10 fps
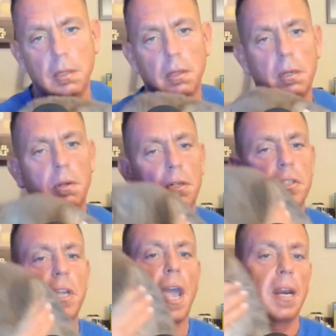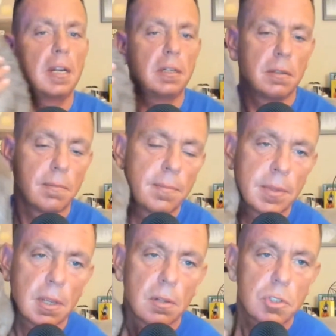Look who decided
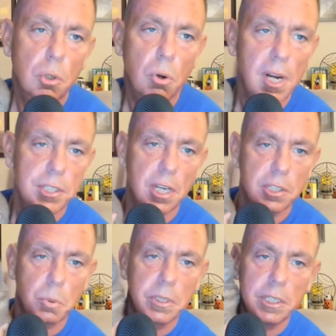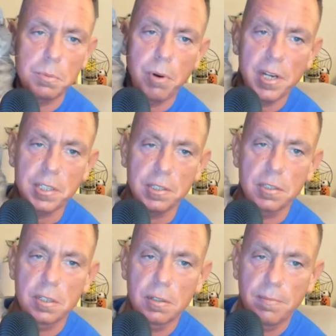to grace us with his
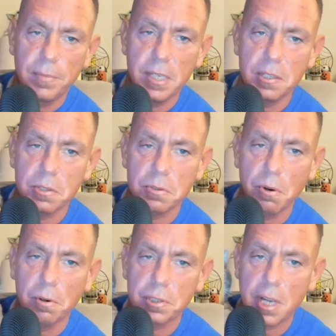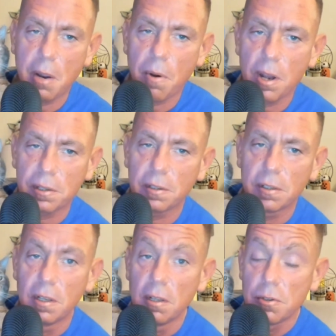presence. This is Schroeder Skywalker.
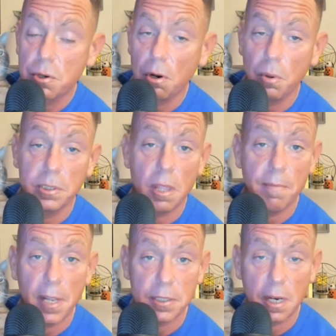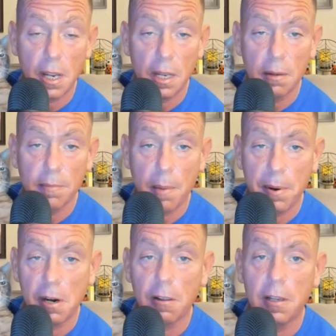Schroeder went to the vet today,
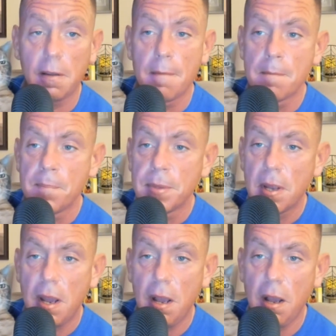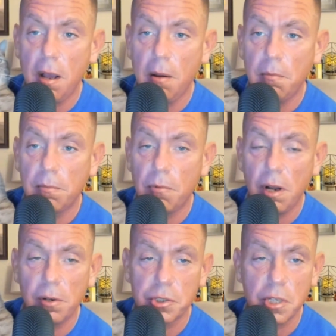apparently. While
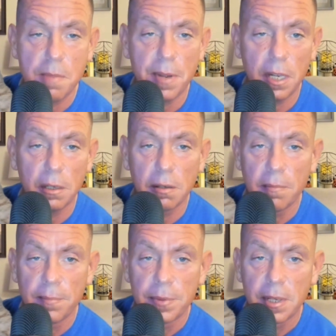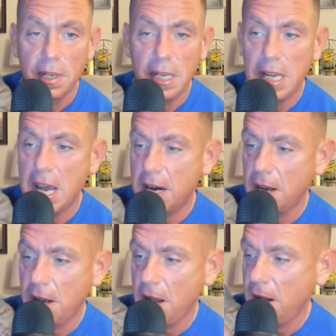I was sleeping, he had
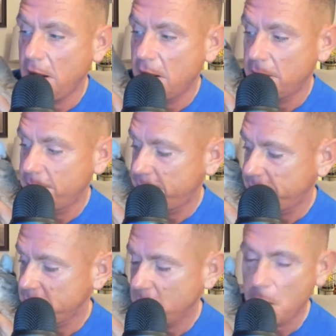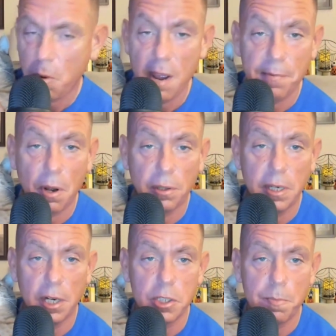a my wife called
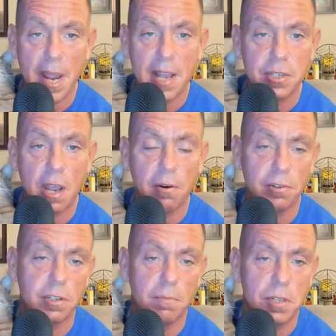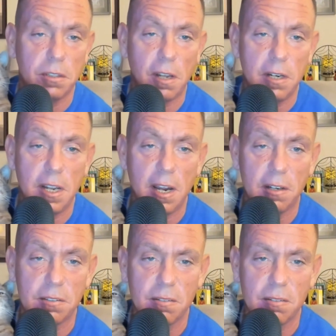it a spaz out or something. She thought he had